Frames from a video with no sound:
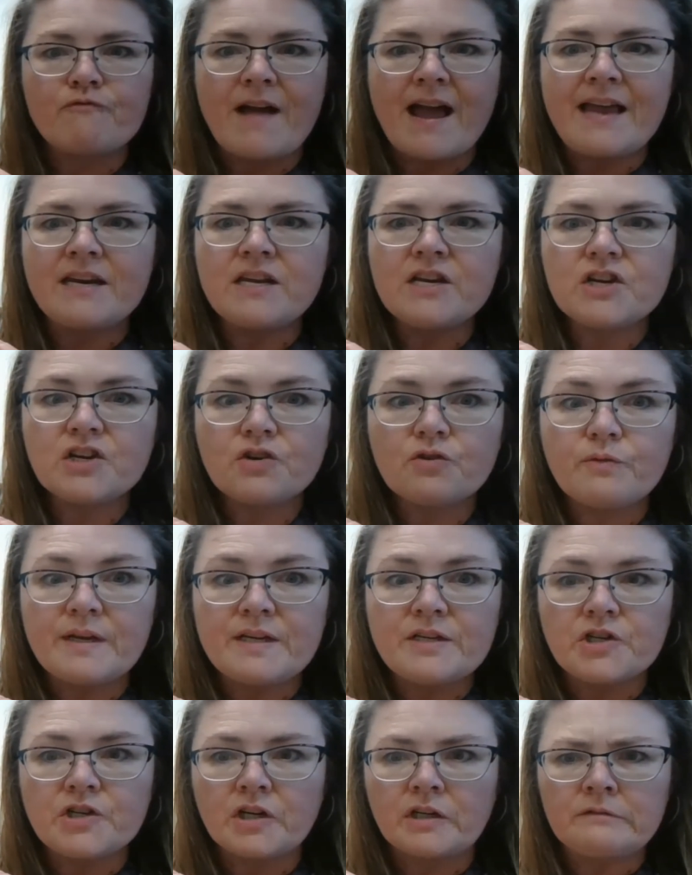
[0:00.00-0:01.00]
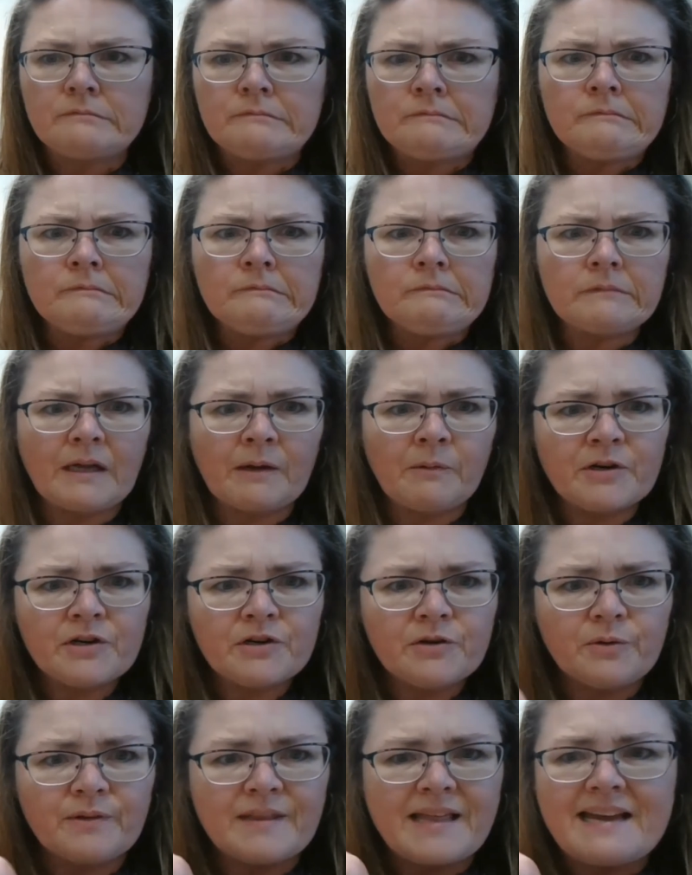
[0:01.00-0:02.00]
red creature. "I wonder
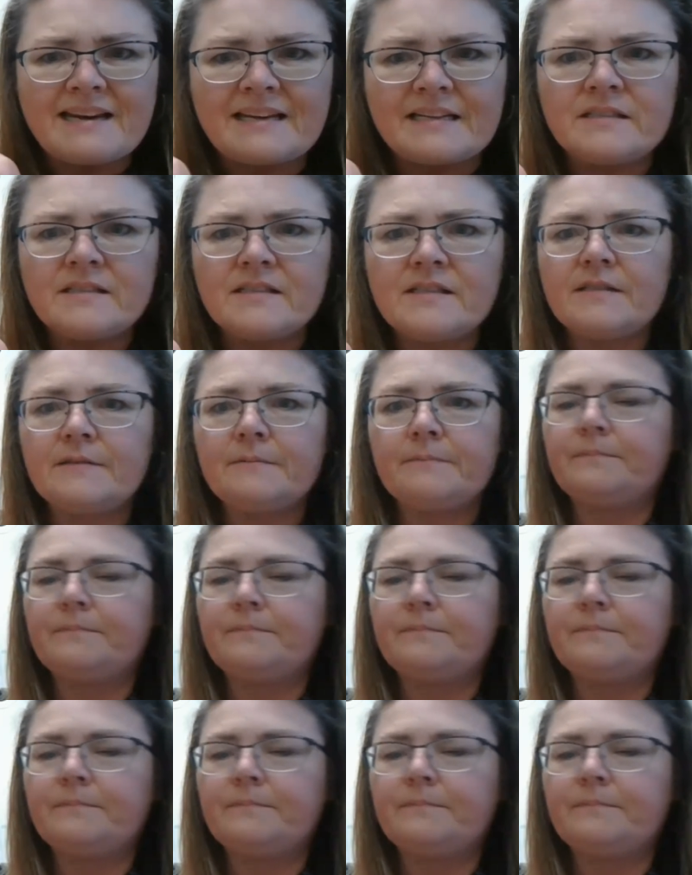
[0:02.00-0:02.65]
who that is."